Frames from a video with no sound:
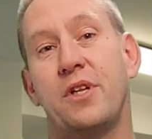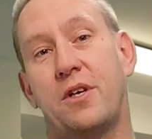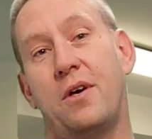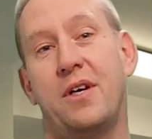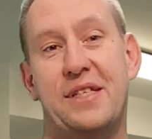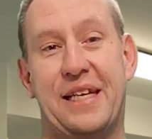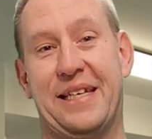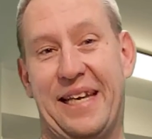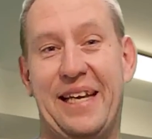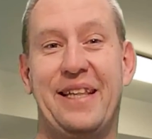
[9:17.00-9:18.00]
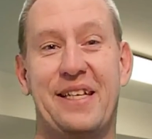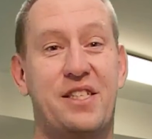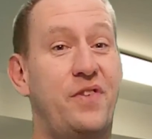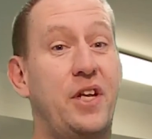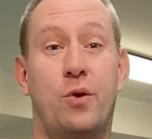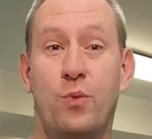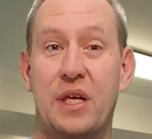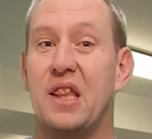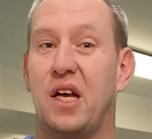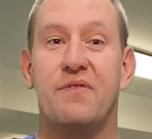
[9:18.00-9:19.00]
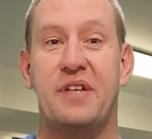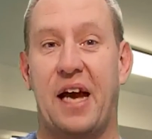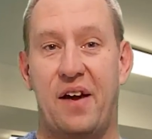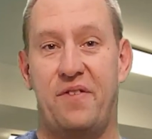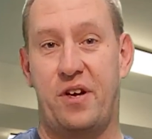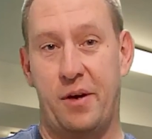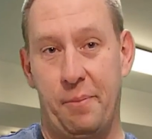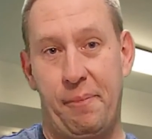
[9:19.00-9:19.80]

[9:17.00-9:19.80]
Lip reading: the content in this video, and we'd love to have you come